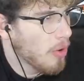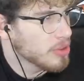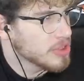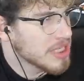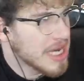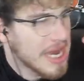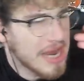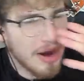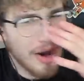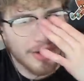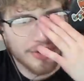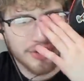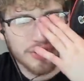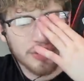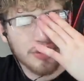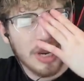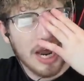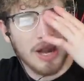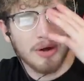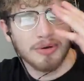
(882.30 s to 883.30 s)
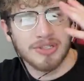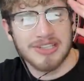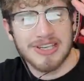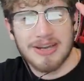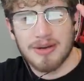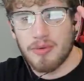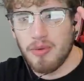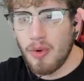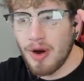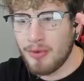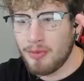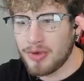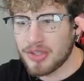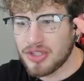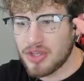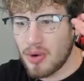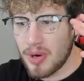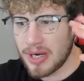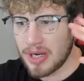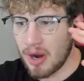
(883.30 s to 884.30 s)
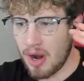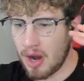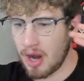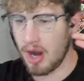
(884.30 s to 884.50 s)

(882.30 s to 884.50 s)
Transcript: okay, dude, I was like, what was going